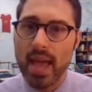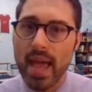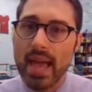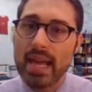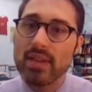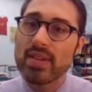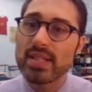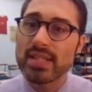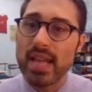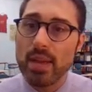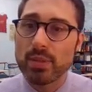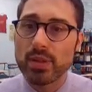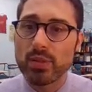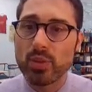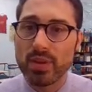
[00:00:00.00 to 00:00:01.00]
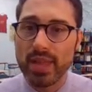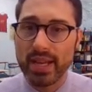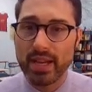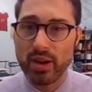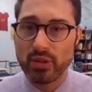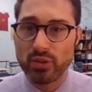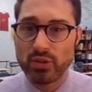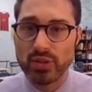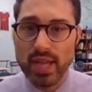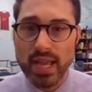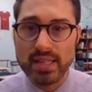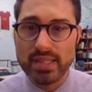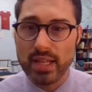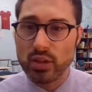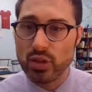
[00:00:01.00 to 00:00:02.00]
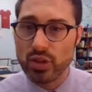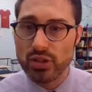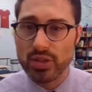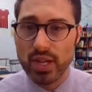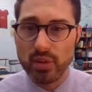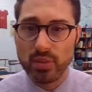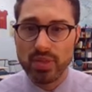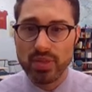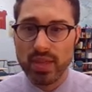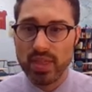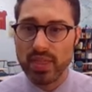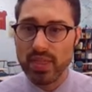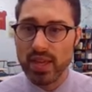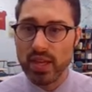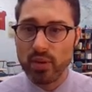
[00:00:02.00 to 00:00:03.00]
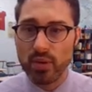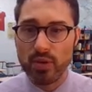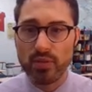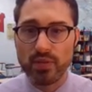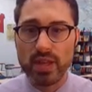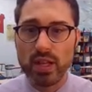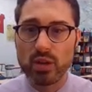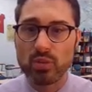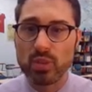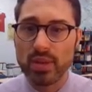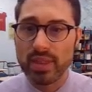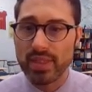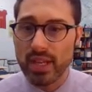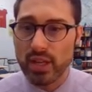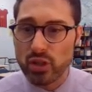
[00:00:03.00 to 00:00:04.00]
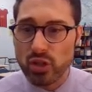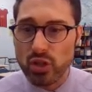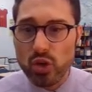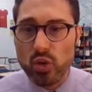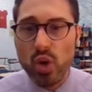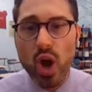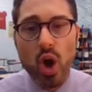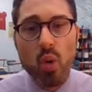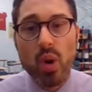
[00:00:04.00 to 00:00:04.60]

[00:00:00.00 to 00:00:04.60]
and give examples of what that character says and looks like, what they think or feel, what they do,